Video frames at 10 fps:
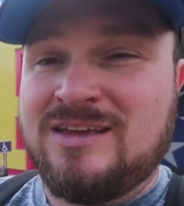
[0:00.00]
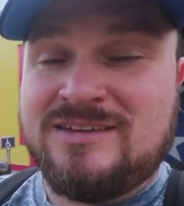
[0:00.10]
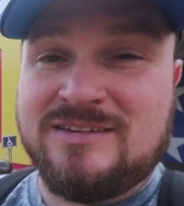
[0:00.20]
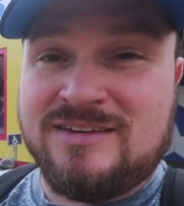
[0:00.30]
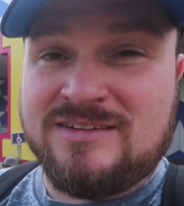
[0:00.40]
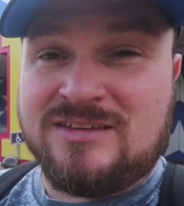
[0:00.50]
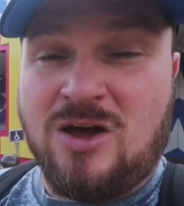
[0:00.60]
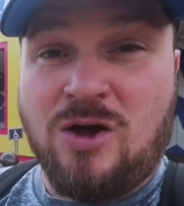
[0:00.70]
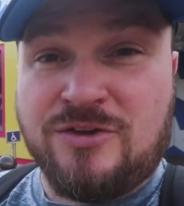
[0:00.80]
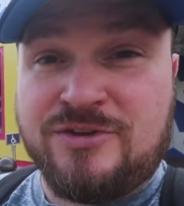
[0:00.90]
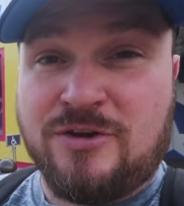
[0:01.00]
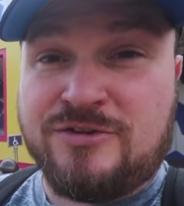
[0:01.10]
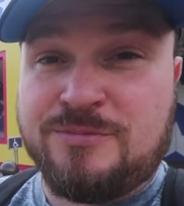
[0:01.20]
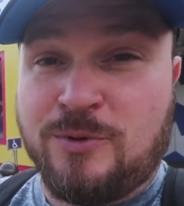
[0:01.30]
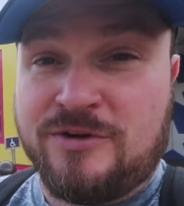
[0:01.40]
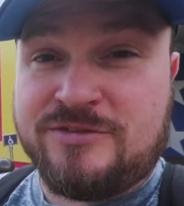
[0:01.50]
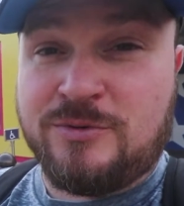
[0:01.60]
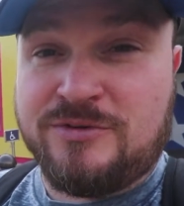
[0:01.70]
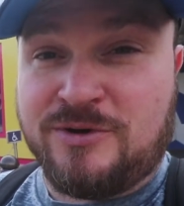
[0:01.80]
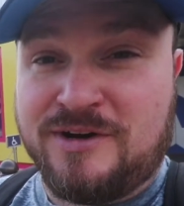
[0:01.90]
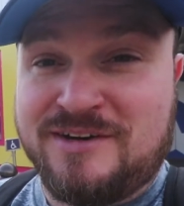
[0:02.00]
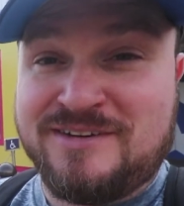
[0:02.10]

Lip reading: Disney's All-Star Sports Resort.